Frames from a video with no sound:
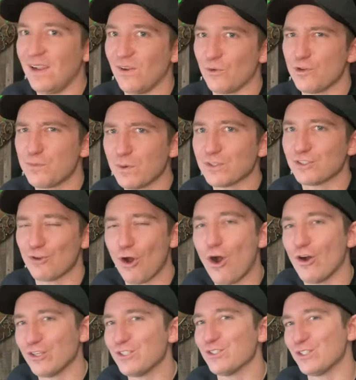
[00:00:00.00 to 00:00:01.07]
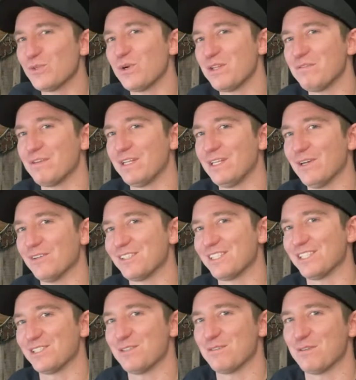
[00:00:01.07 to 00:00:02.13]
We have posted 120 videos
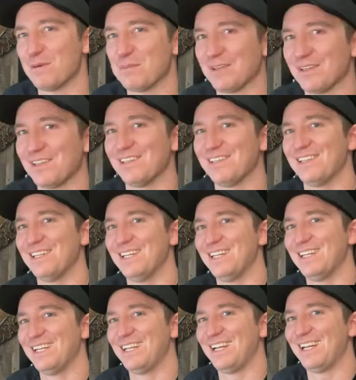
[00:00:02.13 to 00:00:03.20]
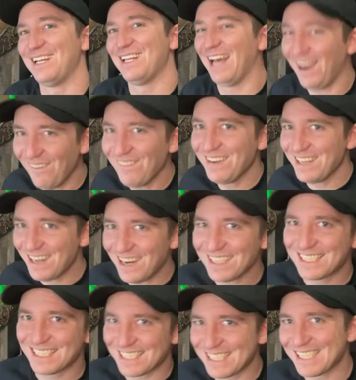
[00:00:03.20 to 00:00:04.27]
since November. How
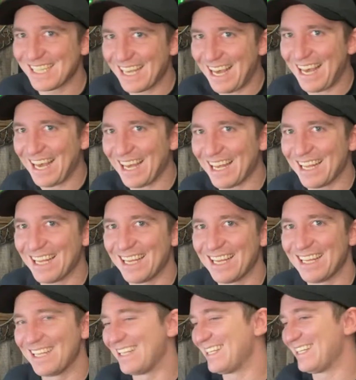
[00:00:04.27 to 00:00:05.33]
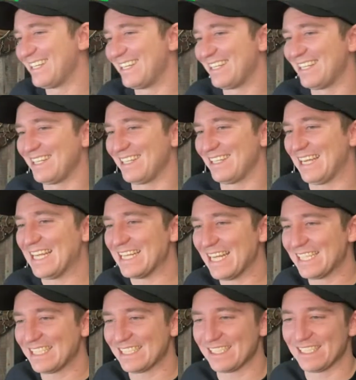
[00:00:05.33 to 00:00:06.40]
nuts is that? And
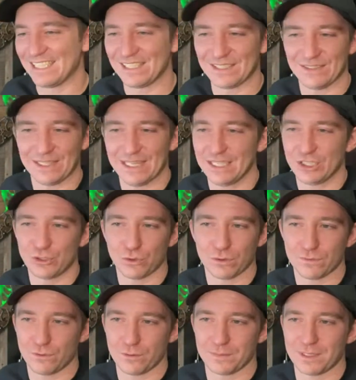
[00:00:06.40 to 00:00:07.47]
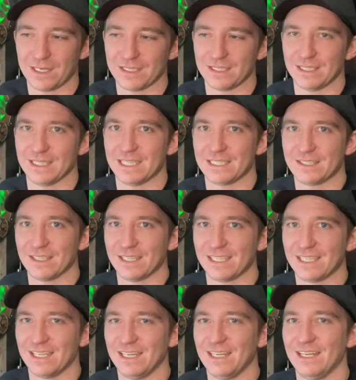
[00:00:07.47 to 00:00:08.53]
that doesn't include any short form content. That's
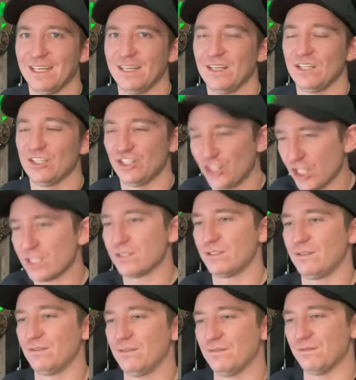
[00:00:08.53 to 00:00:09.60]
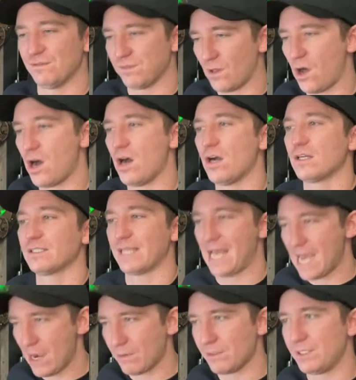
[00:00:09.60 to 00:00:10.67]
like just vlogs,
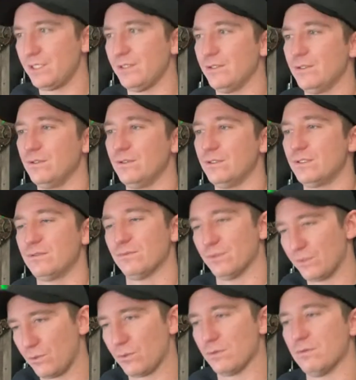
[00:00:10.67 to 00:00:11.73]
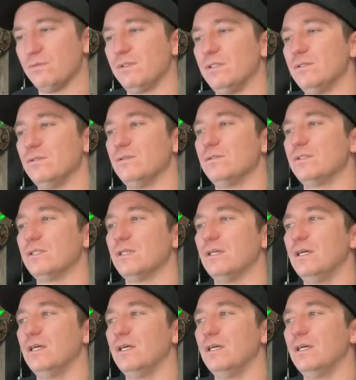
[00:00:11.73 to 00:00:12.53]
how tos, resort reviews,